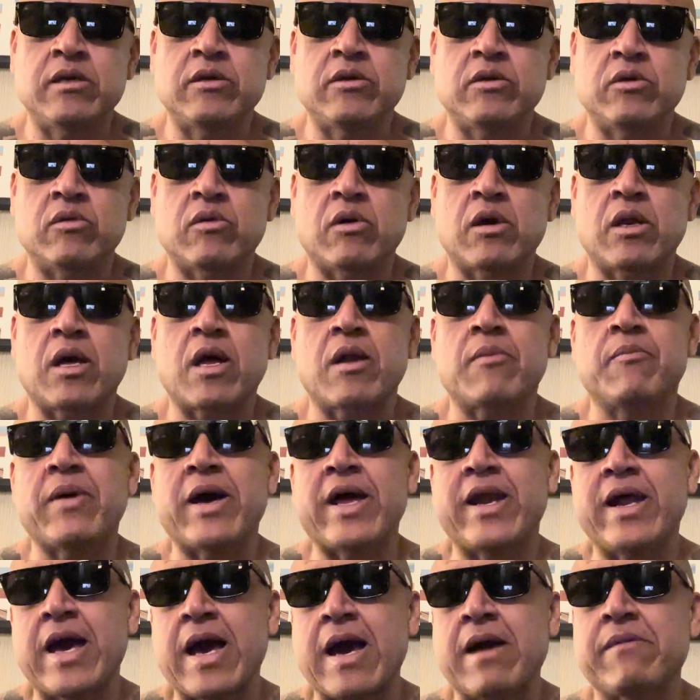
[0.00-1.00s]
a lot of
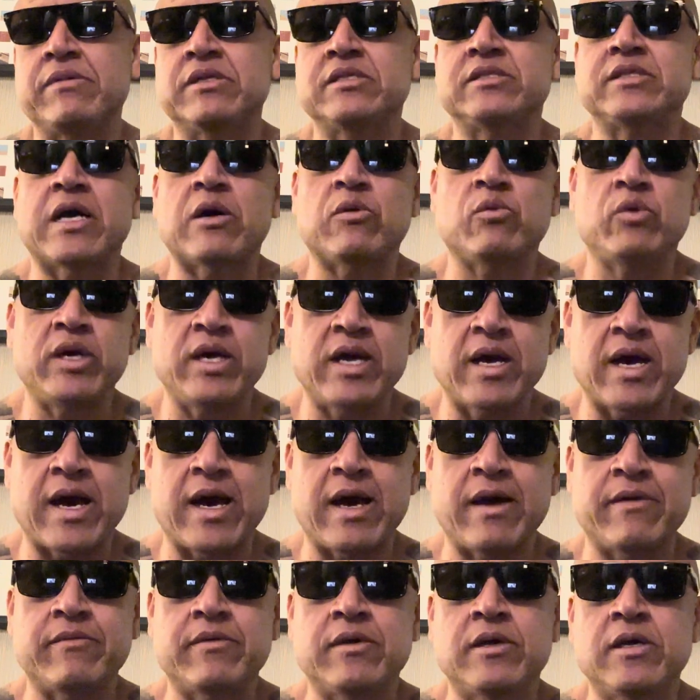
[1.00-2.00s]
bad habits that we
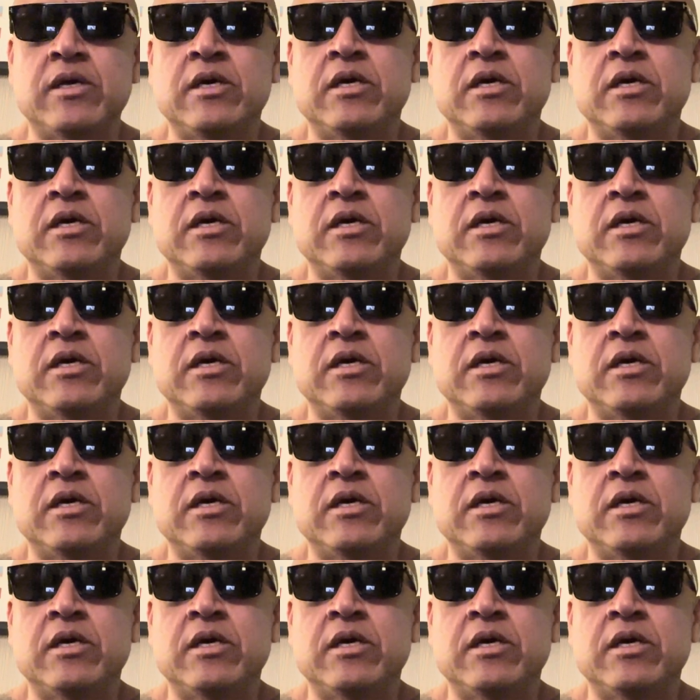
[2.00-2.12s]
have,